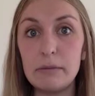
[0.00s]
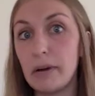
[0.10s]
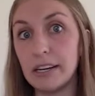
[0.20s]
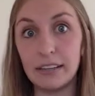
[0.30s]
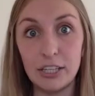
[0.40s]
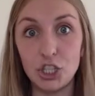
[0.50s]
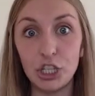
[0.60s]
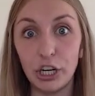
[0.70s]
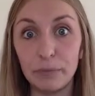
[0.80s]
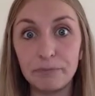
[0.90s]
money each
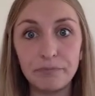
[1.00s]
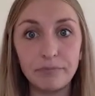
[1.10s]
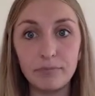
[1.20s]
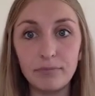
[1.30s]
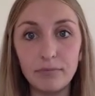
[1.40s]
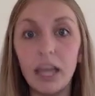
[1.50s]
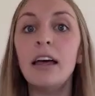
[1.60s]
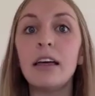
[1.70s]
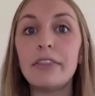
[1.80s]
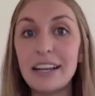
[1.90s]
year.
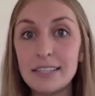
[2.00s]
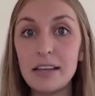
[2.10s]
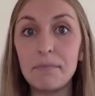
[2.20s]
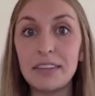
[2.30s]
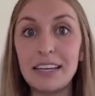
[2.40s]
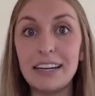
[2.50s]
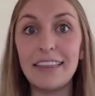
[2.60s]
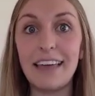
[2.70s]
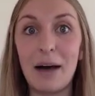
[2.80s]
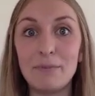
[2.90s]
That's something
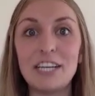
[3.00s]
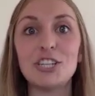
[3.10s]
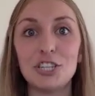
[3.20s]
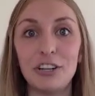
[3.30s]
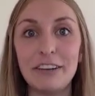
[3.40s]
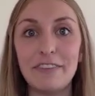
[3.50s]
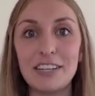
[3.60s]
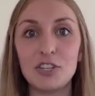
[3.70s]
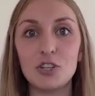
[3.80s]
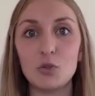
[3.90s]
that potential
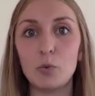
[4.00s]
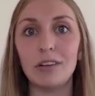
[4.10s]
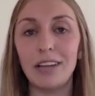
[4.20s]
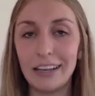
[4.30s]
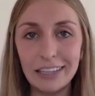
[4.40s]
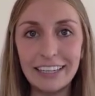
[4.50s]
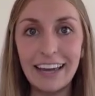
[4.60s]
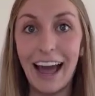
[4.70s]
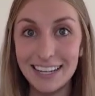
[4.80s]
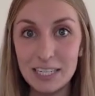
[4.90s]
investors will
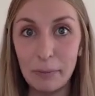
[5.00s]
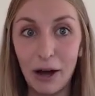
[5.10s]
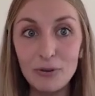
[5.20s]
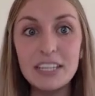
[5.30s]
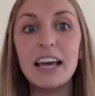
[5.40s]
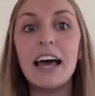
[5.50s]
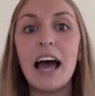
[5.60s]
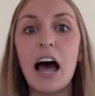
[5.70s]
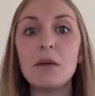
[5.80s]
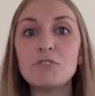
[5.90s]
likely ask about.
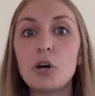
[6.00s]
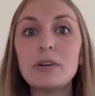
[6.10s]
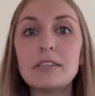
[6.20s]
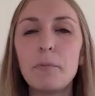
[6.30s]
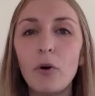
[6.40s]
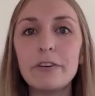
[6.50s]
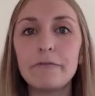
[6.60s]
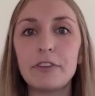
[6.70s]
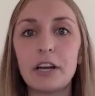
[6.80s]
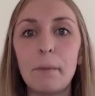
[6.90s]
So it's
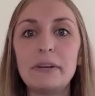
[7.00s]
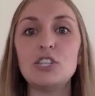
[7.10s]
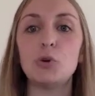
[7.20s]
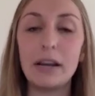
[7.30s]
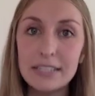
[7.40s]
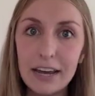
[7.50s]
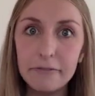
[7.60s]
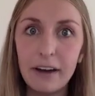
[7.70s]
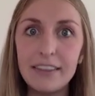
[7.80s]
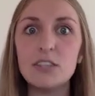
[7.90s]
important for the company to
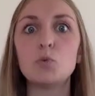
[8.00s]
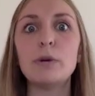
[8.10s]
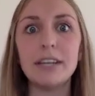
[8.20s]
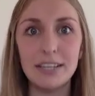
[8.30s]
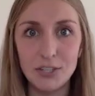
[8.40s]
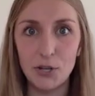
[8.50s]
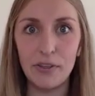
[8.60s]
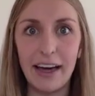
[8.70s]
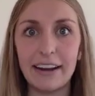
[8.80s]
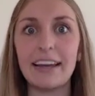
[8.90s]
identify this weakness so
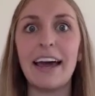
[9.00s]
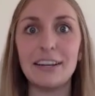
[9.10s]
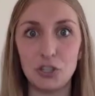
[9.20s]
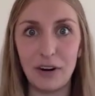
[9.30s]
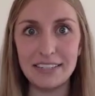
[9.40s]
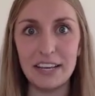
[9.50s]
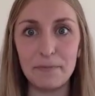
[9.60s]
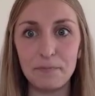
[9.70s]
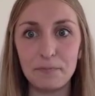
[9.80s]
that it can address it.